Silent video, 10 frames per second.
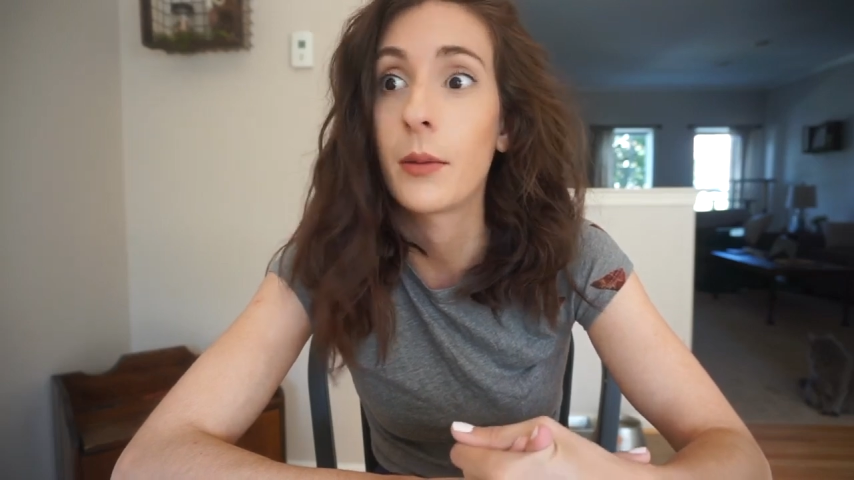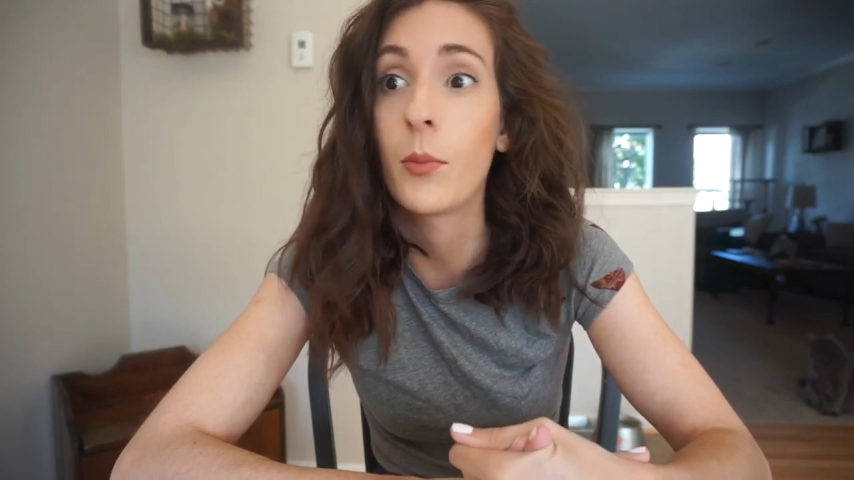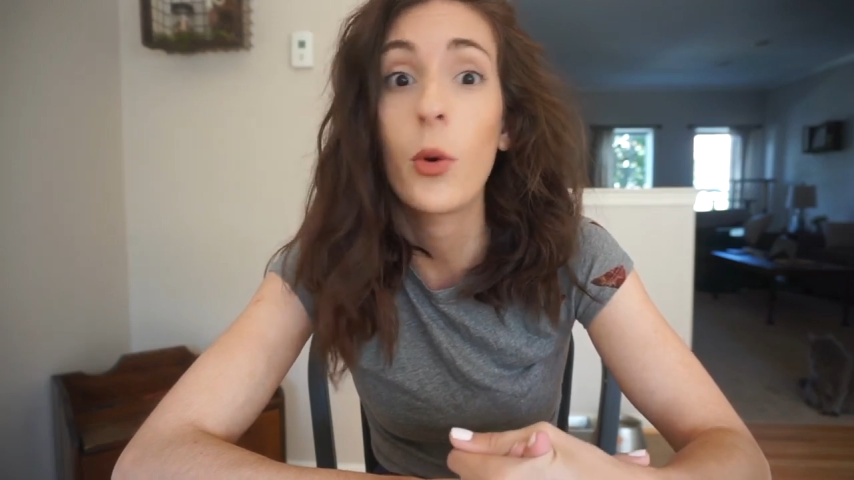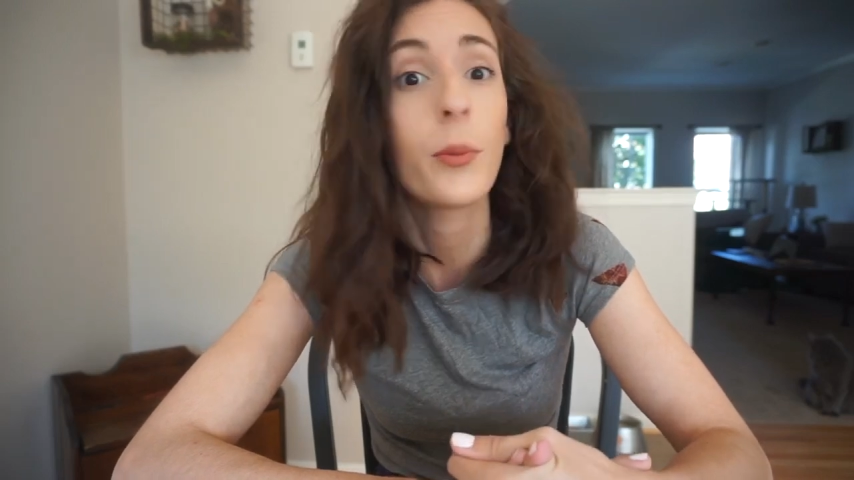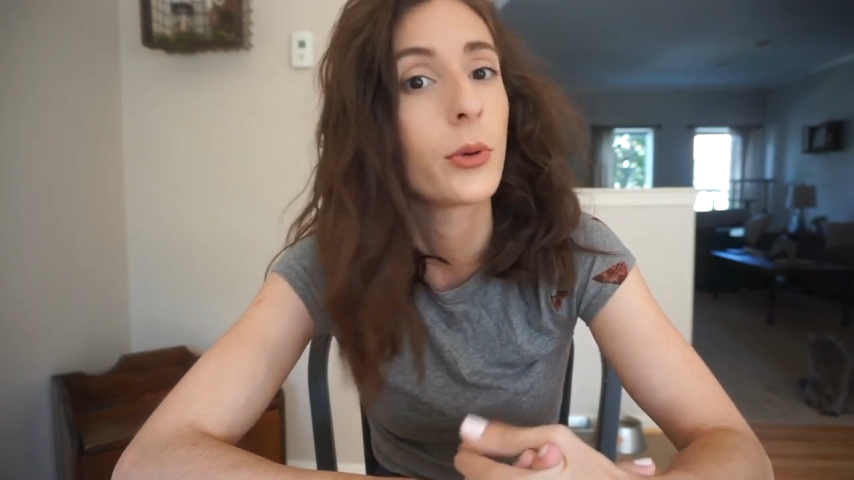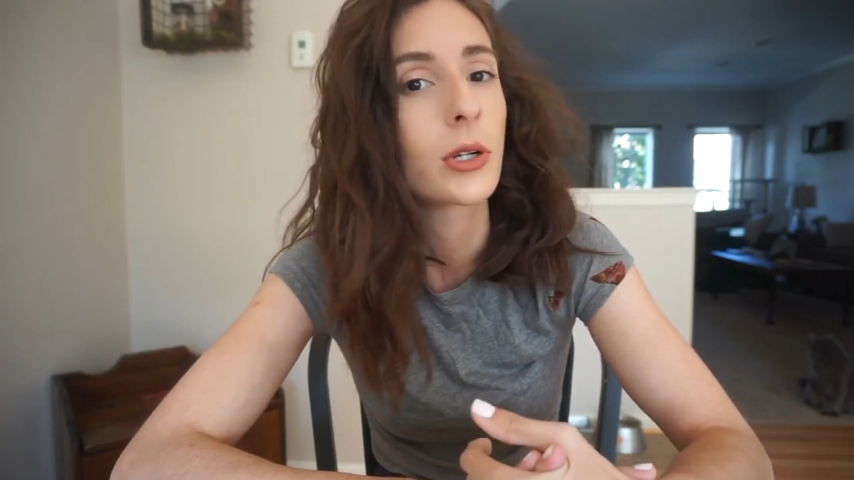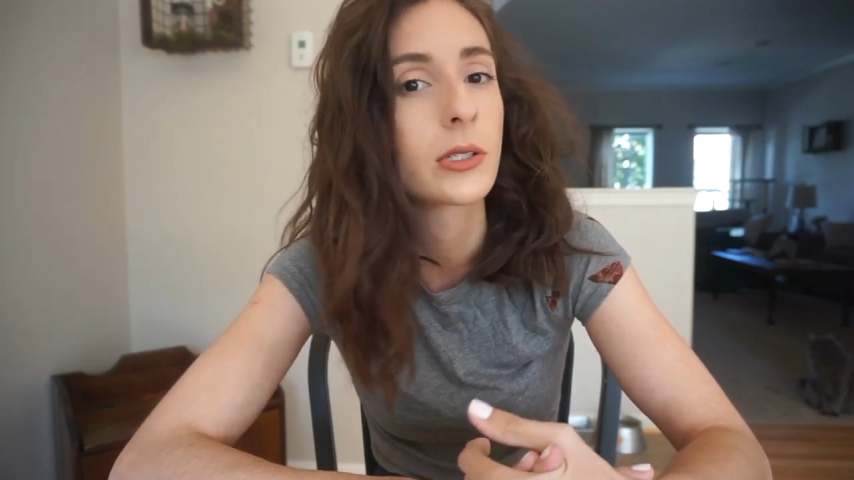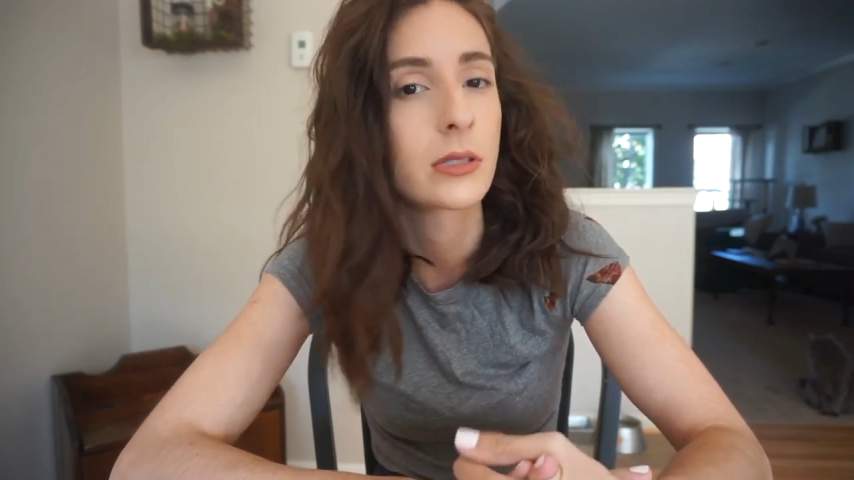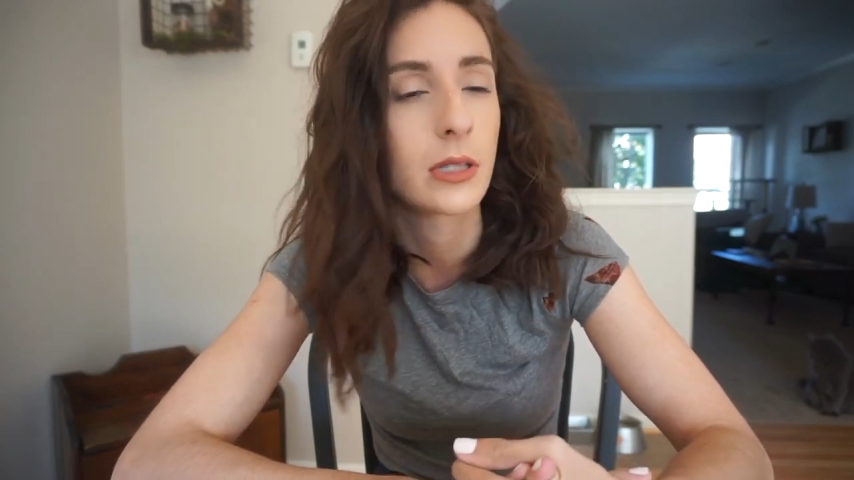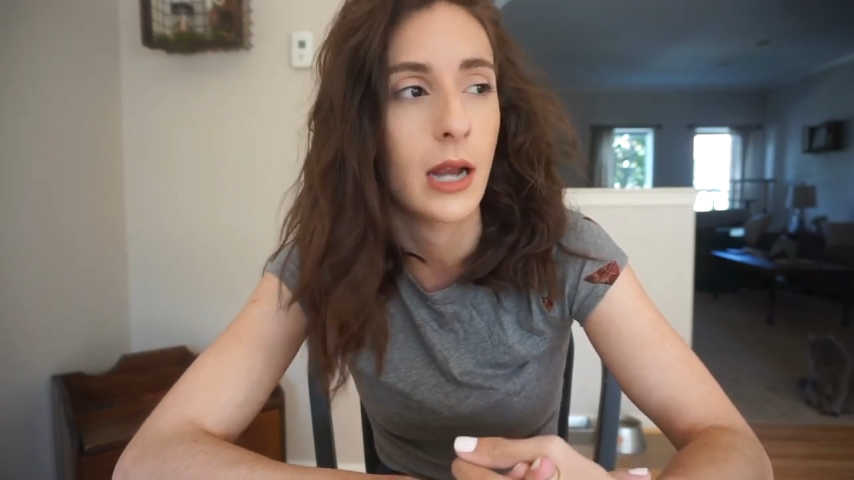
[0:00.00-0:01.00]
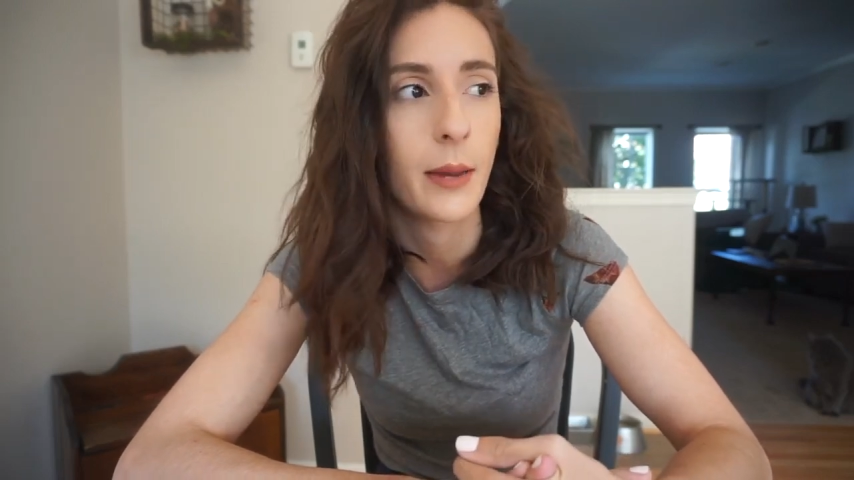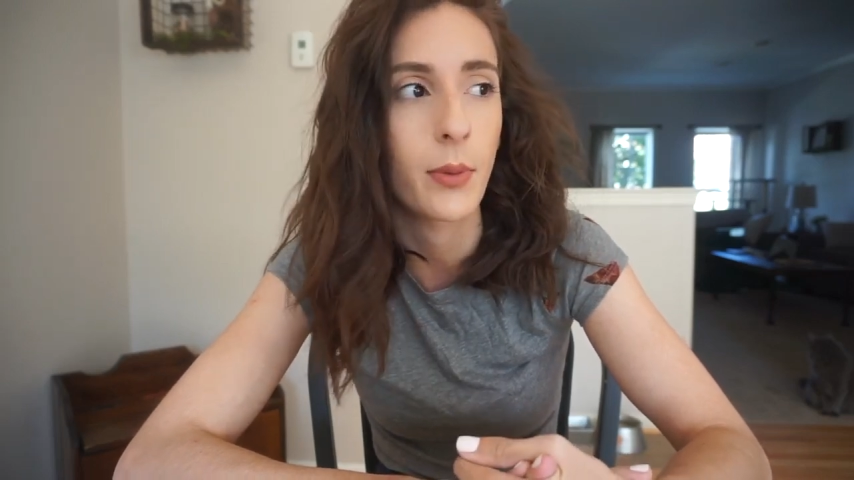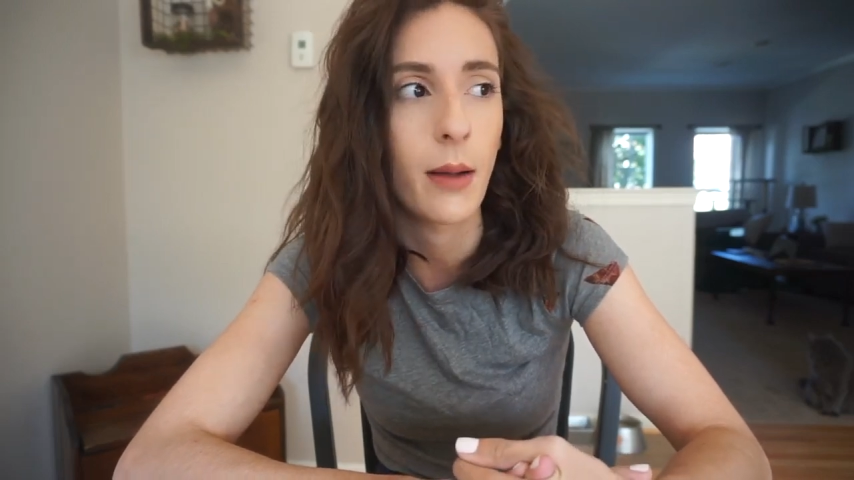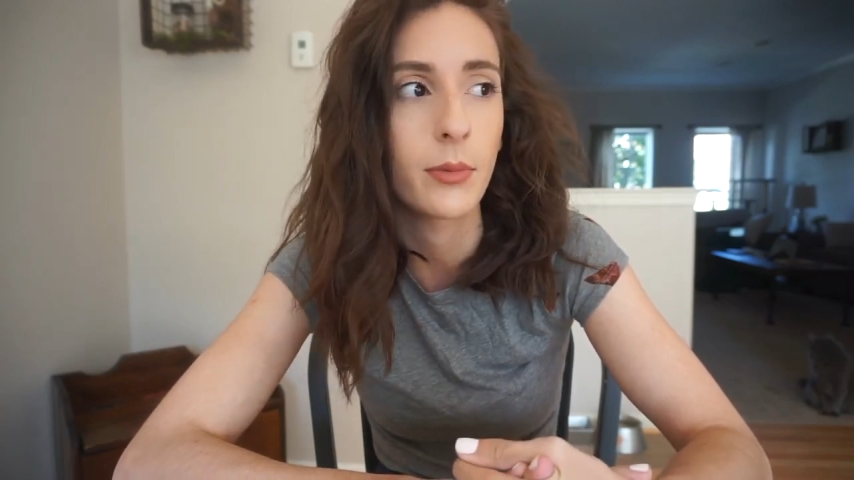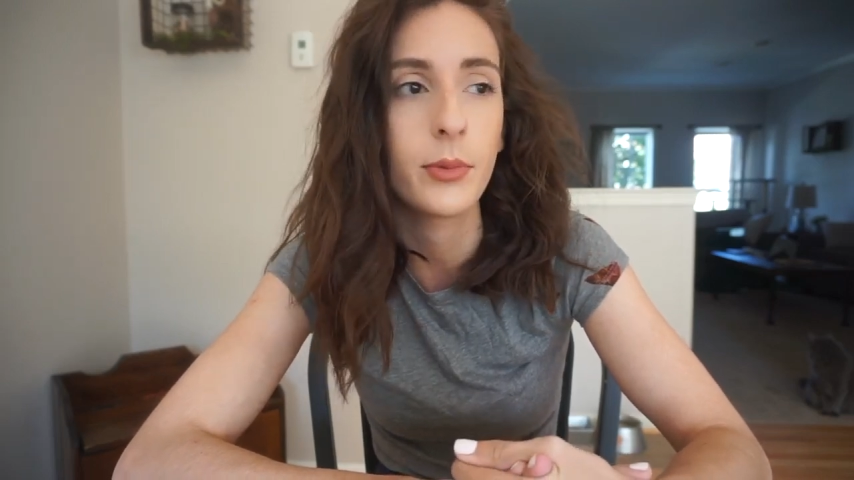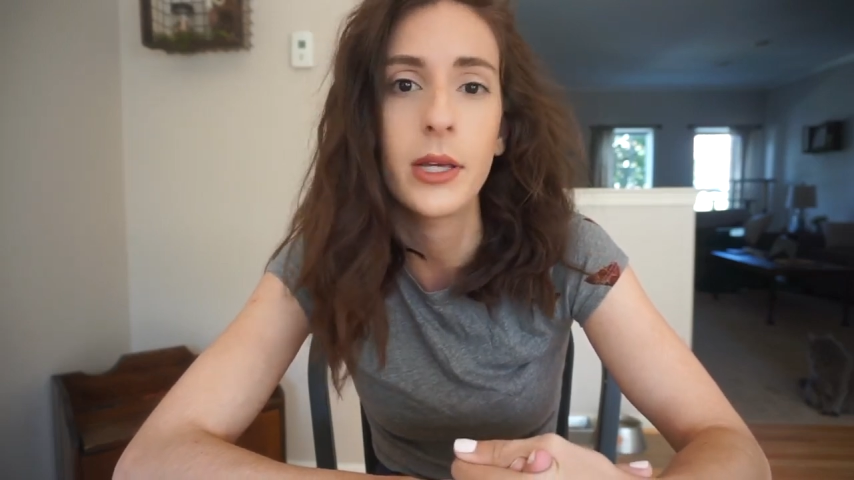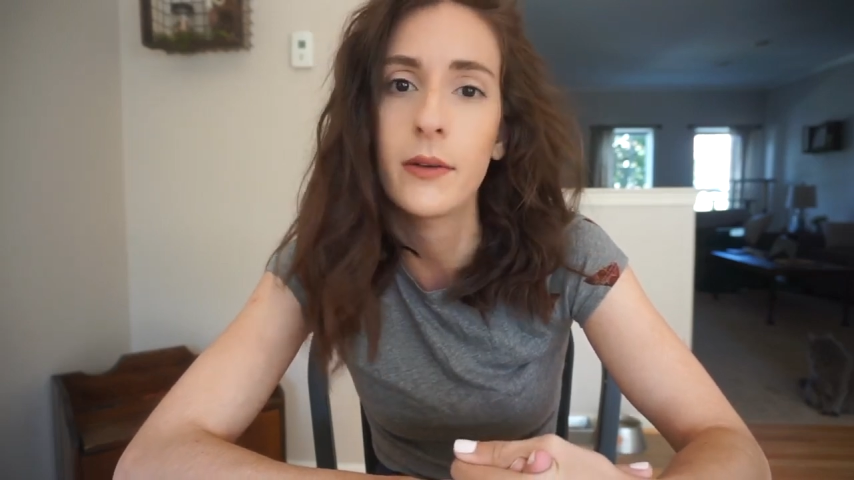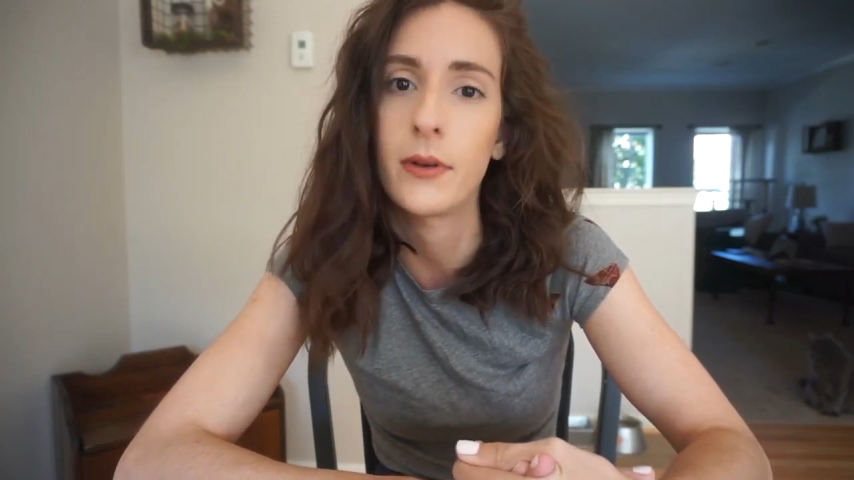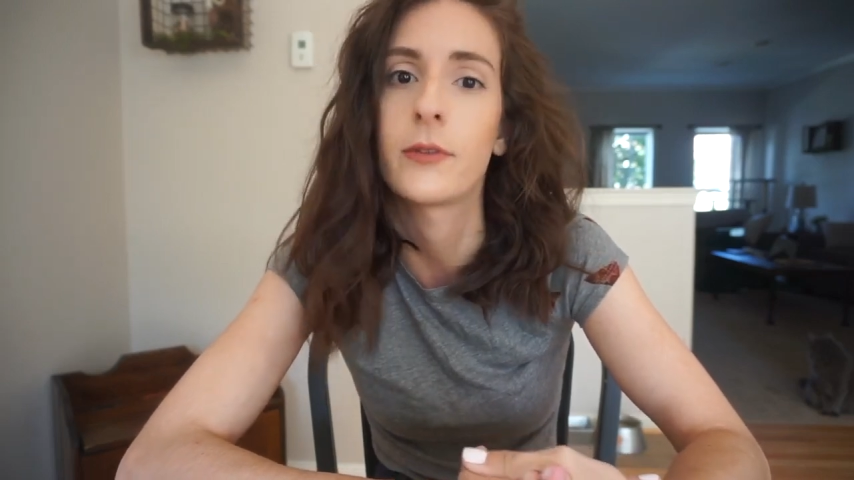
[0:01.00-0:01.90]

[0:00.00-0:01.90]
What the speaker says: more books than I probably have